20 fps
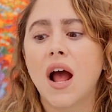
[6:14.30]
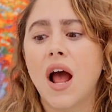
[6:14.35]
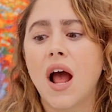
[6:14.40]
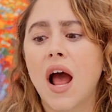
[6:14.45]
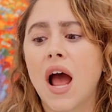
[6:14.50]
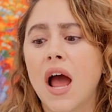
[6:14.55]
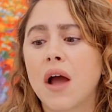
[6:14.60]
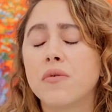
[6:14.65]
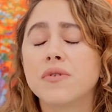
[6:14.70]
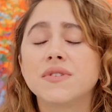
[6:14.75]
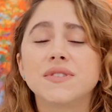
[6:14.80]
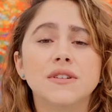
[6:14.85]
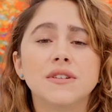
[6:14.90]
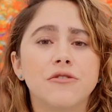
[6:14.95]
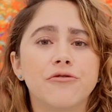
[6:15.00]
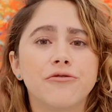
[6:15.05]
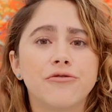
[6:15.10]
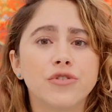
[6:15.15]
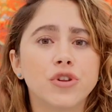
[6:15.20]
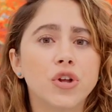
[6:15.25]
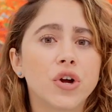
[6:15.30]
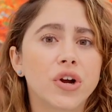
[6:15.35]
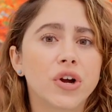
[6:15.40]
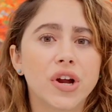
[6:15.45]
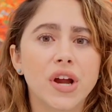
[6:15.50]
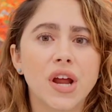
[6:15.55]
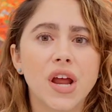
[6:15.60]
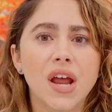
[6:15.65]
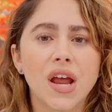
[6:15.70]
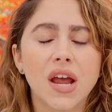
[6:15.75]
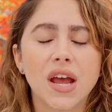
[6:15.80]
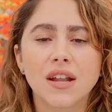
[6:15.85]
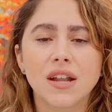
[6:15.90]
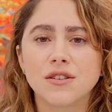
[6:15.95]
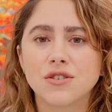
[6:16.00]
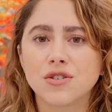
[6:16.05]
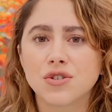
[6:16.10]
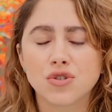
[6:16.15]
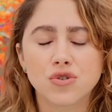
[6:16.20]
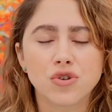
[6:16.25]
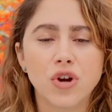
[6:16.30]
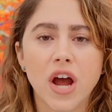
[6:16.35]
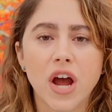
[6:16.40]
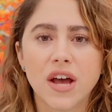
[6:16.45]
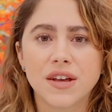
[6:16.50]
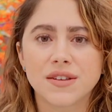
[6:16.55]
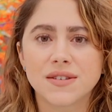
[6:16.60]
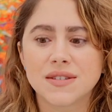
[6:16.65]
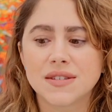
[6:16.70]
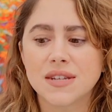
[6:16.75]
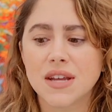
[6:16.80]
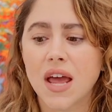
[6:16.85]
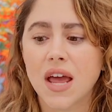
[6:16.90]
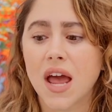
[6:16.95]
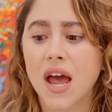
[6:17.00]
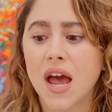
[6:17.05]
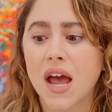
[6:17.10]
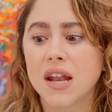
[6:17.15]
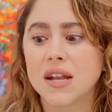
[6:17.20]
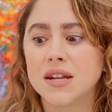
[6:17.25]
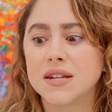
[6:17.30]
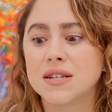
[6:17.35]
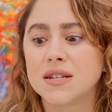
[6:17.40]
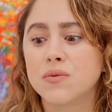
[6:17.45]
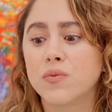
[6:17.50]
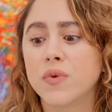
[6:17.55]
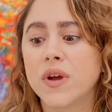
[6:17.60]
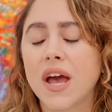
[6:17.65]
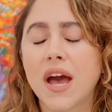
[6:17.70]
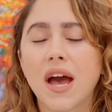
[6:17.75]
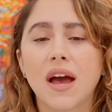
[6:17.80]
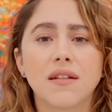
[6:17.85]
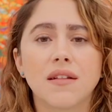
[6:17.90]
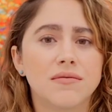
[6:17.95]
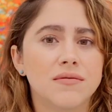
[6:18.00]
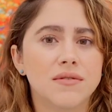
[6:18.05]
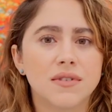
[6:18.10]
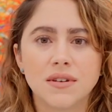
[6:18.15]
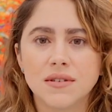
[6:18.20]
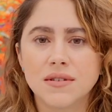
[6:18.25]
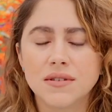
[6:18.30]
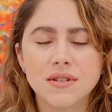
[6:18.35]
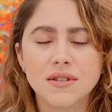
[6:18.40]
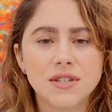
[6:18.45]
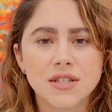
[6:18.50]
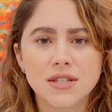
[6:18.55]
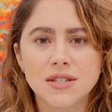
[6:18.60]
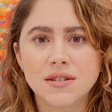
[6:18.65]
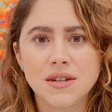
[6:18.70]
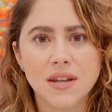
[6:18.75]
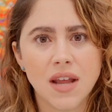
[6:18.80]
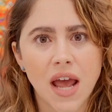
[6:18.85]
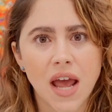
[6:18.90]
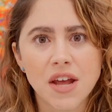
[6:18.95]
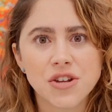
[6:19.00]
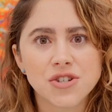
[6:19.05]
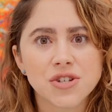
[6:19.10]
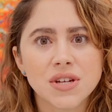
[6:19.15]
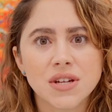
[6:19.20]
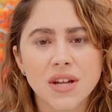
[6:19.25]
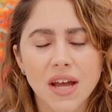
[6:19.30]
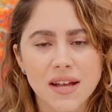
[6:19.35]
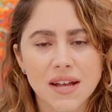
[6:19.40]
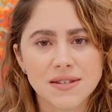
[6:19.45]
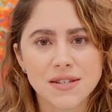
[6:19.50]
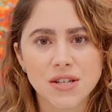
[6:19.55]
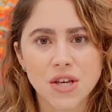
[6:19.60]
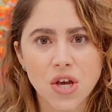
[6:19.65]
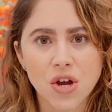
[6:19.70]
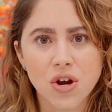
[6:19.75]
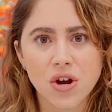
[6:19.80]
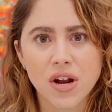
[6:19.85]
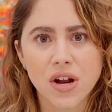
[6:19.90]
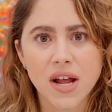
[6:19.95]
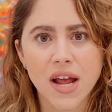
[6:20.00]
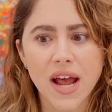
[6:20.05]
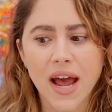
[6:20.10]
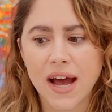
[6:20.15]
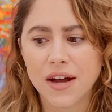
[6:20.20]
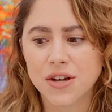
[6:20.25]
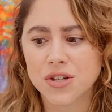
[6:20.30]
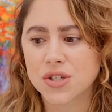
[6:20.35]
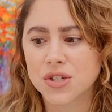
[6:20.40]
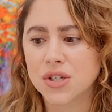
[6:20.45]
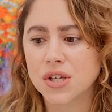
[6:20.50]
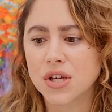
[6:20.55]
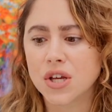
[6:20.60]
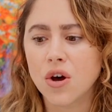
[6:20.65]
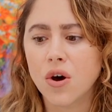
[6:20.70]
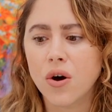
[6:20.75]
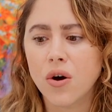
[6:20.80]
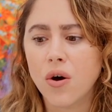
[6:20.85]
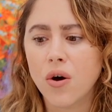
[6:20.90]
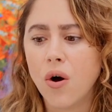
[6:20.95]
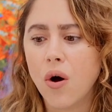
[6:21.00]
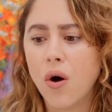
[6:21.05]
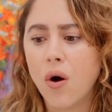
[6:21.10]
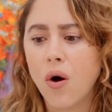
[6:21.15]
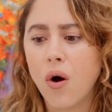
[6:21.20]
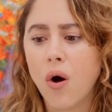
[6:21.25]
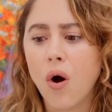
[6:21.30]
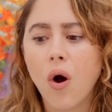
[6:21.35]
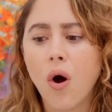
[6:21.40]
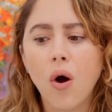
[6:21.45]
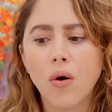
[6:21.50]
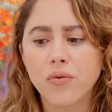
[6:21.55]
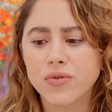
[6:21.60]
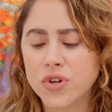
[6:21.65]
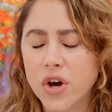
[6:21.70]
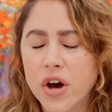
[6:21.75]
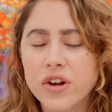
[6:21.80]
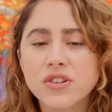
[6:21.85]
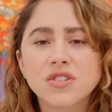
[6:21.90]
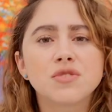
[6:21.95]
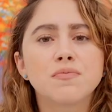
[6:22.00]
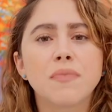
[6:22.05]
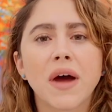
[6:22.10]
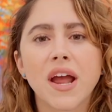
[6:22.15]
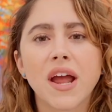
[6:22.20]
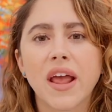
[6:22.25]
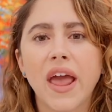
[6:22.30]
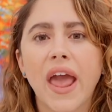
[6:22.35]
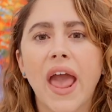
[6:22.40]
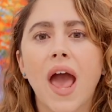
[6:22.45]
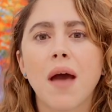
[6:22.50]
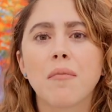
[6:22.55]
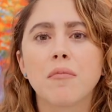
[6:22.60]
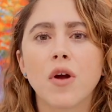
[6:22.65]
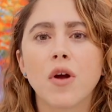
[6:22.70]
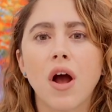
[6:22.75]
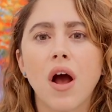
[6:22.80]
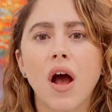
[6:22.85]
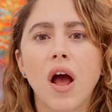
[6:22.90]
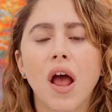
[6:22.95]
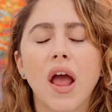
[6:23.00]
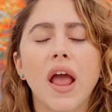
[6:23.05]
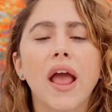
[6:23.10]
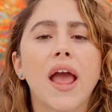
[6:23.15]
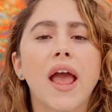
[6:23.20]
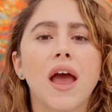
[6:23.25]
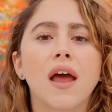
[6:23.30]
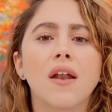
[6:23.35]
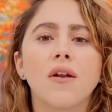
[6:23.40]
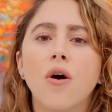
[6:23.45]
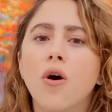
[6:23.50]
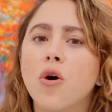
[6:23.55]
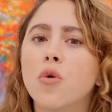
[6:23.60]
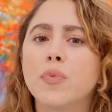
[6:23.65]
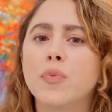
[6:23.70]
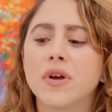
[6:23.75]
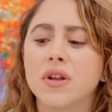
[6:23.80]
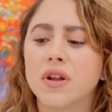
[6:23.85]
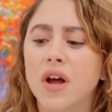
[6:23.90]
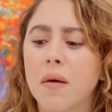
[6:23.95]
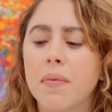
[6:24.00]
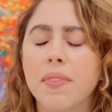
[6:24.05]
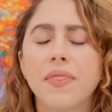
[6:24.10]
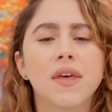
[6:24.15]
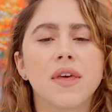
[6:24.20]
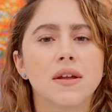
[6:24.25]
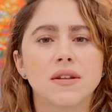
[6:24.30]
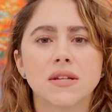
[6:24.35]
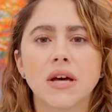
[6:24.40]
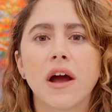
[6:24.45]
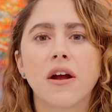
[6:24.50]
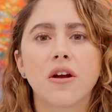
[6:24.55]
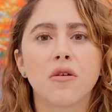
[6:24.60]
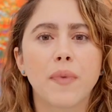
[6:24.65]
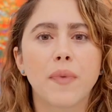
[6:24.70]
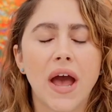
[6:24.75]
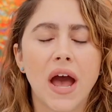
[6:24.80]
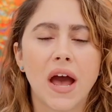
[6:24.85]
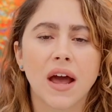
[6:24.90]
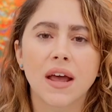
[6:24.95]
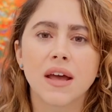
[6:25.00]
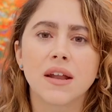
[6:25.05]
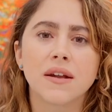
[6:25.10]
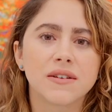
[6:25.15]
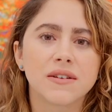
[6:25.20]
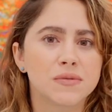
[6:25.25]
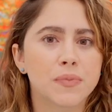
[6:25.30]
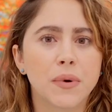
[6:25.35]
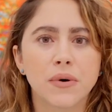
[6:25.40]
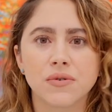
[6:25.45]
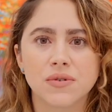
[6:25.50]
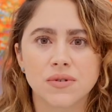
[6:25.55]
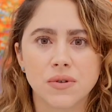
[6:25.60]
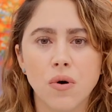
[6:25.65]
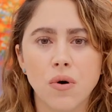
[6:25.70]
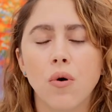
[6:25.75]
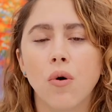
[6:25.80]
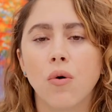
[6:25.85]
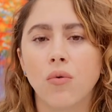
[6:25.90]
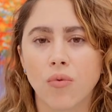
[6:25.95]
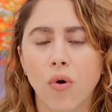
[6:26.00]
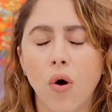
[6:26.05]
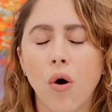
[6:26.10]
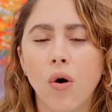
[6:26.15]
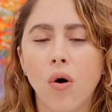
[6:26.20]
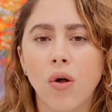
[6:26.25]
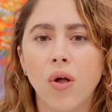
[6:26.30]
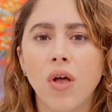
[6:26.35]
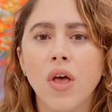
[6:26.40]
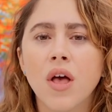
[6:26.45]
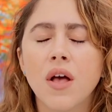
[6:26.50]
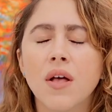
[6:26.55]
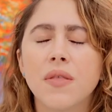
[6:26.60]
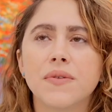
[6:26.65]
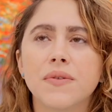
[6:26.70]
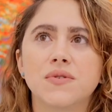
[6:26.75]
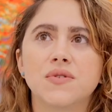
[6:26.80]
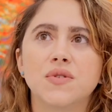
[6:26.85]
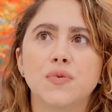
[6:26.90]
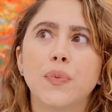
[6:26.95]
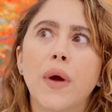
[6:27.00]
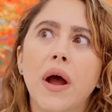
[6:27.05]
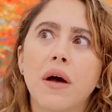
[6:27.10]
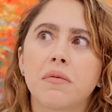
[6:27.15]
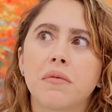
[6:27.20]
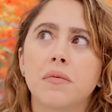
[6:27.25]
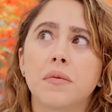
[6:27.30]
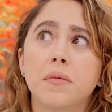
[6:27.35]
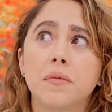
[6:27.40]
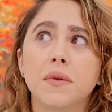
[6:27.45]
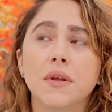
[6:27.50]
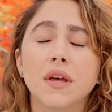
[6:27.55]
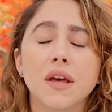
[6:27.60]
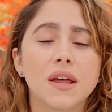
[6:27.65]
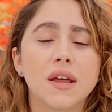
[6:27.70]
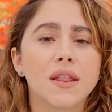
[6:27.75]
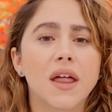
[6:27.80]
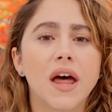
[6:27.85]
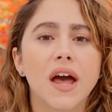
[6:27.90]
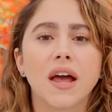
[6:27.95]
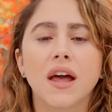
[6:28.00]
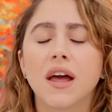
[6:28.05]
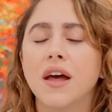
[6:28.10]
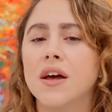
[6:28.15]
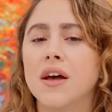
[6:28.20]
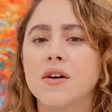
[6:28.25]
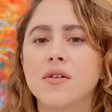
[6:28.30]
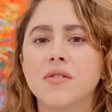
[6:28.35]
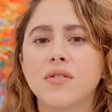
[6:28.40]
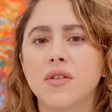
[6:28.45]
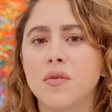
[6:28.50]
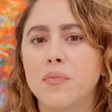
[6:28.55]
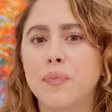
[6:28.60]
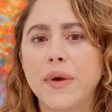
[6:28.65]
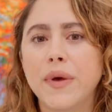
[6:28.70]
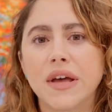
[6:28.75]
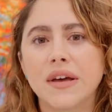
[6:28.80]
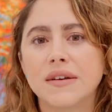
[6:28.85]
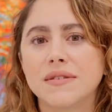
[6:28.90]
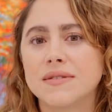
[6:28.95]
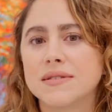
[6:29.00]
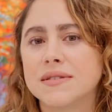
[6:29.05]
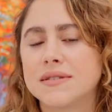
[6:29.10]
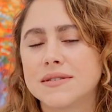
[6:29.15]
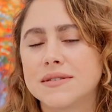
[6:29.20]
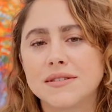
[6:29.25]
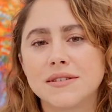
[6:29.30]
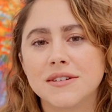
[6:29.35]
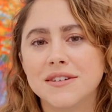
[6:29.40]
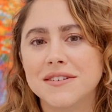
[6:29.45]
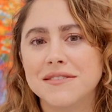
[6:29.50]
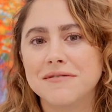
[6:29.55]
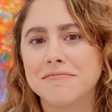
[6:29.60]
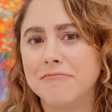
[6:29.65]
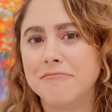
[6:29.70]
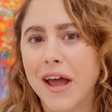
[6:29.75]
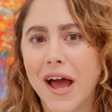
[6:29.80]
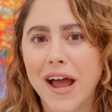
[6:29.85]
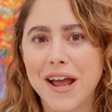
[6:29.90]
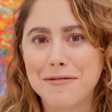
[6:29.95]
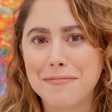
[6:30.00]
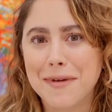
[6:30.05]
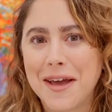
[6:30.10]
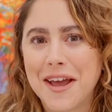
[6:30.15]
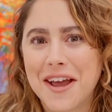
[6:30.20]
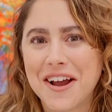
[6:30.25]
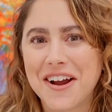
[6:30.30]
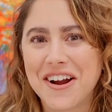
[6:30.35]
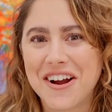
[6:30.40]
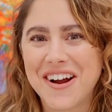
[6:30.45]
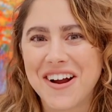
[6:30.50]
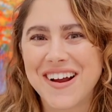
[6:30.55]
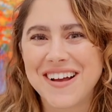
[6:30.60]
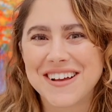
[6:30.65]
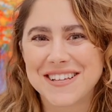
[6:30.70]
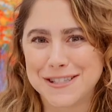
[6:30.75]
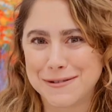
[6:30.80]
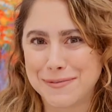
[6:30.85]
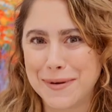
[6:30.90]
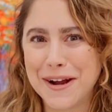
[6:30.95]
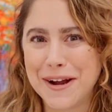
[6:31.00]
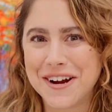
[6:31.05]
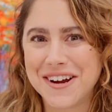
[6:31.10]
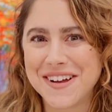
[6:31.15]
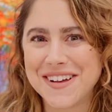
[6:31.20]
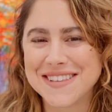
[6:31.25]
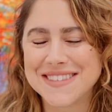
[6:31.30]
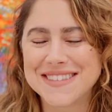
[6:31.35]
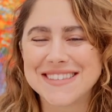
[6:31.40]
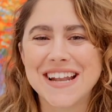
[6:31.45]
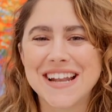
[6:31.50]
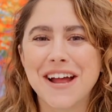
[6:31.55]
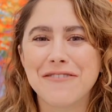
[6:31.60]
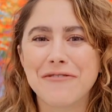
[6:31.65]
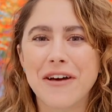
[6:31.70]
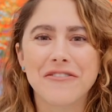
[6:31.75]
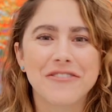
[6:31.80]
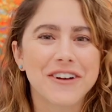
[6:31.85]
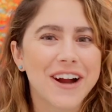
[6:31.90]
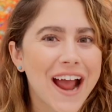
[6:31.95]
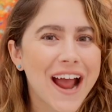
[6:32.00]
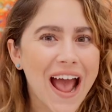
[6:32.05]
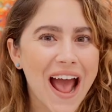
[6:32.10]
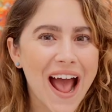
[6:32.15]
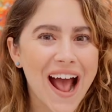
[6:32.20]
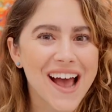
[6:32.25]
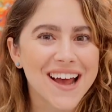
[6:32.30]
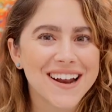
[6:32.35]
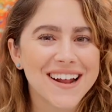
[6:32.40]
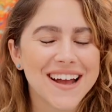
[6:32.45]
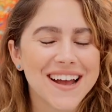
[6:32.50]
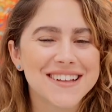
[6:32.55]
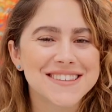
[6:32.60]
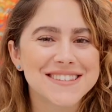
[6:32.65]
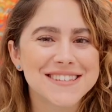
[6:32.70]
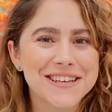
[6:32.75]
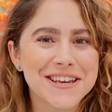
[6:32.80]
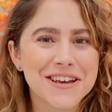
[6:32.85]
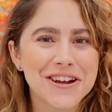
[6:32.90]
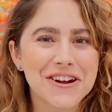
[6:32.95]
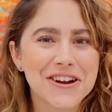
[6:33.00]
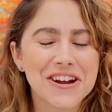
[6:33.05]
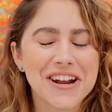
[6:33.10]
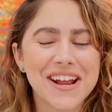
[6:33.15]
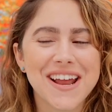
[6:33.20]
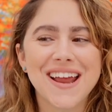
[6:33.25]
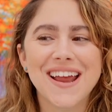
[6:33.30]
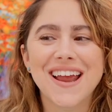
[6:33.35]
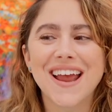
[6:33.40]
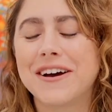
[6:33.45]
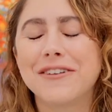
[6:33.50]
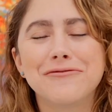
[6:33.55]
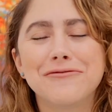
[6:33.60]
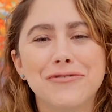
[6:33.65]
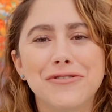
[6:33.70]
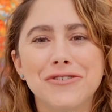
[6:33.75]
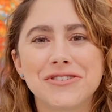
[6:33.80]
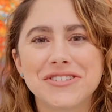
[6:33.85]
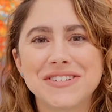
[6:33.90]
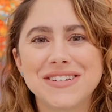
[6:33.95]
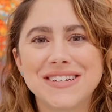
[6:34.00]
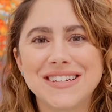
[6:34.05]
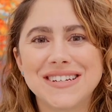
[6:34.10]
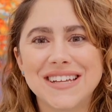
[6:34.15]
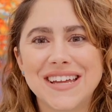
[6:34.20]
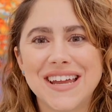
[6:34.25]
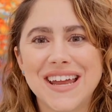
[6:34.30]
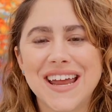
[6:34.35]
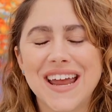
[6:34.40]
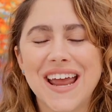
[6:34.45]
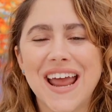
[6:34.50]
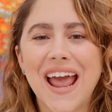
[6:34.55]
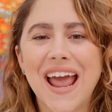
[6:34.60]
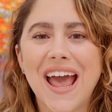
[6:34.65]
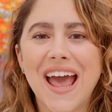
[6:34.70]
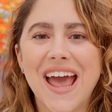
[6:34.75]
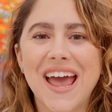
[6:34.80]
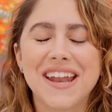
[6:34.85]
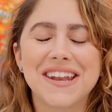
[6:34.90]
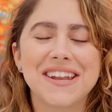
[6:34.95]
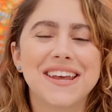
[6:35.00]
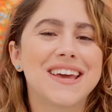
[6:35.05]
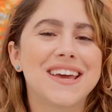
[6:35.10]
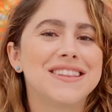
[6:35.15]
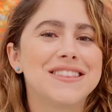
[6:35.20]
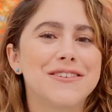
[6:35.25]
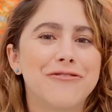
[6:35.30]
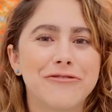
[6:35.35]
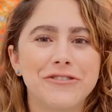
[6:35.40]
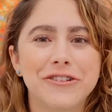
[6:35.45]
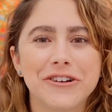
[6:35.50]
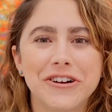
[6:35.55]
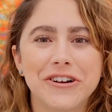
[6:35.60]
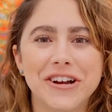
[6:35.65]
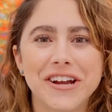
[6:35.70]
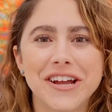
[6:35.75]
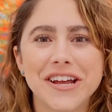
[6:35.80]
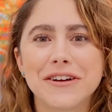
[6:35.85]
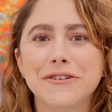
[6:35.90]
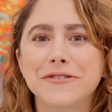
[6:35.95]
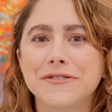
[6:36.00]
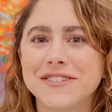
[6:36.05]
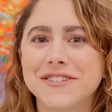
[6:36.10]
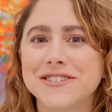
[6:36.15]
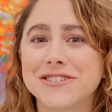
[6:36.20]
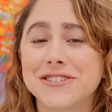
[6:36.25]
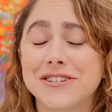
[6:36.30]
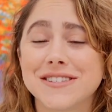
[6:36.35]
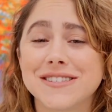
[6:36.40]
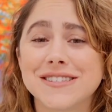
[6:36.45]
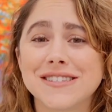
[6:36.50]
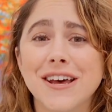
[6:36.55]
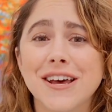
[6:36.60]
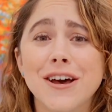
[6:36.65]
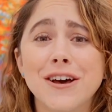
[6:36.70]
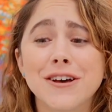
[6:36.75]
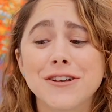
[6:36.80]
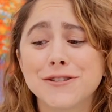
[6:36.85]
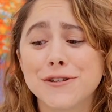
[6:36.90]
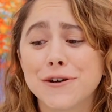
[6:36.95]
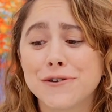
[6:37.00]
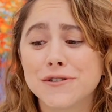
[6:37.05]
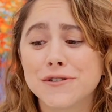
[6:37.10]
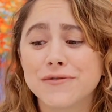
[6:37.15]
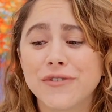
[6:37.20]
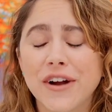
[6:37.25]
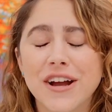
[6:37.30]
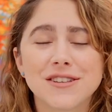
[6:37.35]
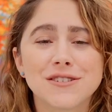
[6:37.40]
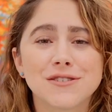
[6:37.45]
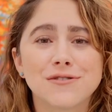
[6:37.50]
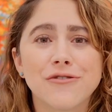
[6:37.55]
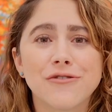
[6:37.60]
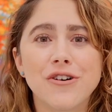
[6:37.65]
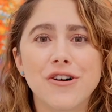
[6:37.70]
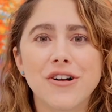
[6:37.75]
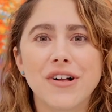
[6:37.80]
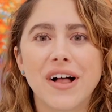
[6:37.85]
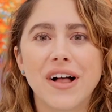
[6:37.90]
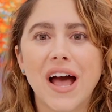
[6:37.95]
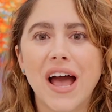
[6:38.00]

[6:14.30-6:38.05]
I was in a flurry and stressed, and the agent at security actually touched my camera and opened up the entire back and exposed the whole roll. This is probably like the biggest nightmare experience that I've ever had at security, unfortunately, and in the flurry it was just so stressful.